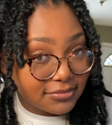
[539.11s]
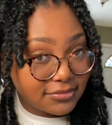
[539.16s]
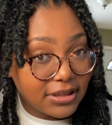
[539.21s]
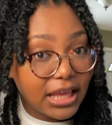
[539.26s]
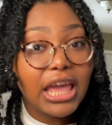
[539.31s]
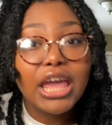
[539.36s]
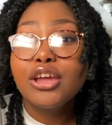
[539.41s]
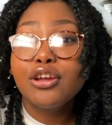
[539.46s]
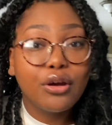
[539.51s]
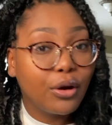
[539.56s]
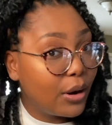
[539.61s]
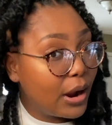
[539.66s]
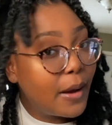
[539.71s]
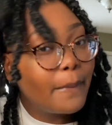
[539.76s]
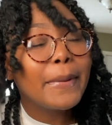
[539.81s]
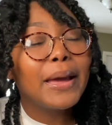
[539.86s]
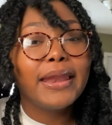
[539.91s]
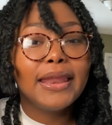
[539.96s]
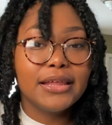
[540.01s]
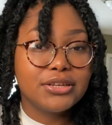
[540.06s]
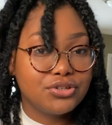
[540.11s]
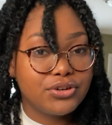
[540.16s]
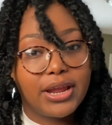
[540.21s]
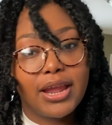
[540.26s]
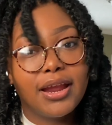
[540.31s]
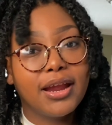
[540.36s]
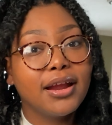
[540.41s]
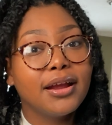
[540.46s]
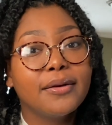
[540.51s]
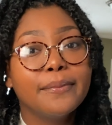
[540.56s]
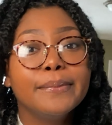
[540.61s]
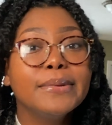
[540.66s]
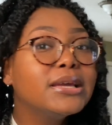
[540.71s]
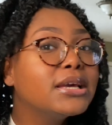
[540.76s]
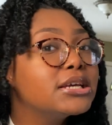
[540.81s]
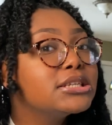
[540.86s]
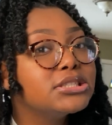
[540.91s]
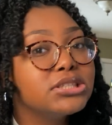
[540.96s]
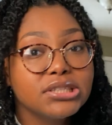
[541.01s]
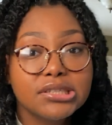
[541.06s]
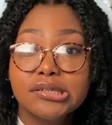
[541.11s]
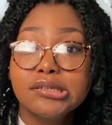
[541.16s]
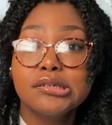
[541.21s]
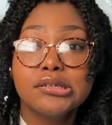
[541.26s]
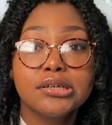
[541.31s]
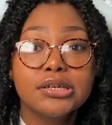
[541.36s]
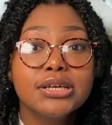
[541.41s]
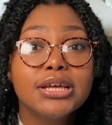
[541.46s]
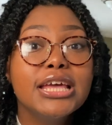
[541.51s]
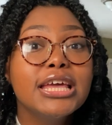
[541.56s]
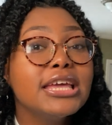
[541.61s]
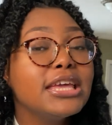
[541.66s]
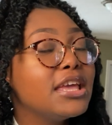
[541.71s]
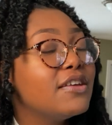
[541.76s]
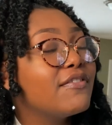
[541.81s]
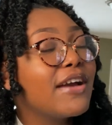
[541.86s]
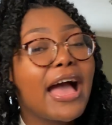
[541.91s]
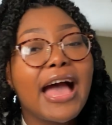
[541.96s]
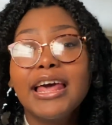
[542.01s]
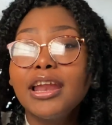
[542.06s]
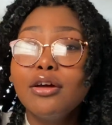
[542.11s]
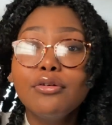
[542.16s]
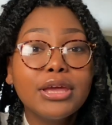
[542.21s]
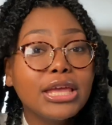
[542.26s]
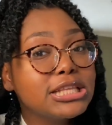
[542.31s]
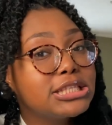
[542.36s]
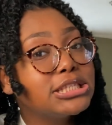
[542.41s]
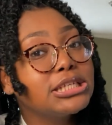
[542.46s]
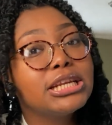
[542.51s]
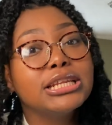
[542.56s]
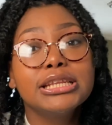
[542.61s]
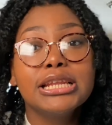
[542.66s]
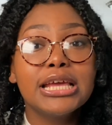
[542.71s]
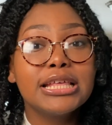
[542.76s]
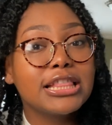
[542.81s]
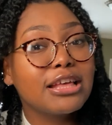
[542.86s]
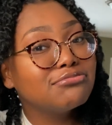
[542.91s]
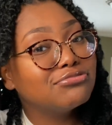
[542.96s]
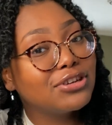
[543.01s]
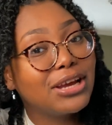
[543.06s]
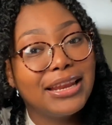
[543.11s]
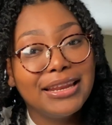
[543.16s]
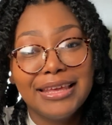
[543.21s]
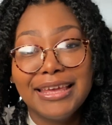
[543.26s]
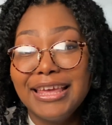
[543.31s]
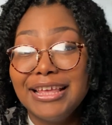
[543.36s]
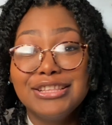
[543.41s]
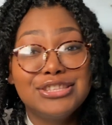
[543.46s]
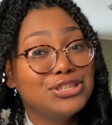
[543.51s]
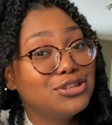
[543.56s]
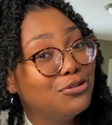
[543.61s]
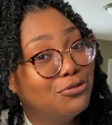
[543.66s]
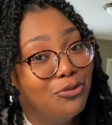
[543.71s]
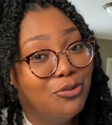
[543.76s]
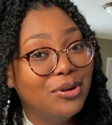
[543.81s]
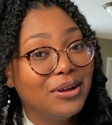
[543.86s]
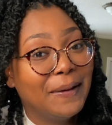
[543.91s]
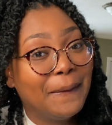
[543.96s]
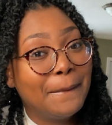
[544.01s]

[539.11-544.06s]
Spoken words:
and grow out my natural hair. Because look, if I don't get to the length I'm trying to get to,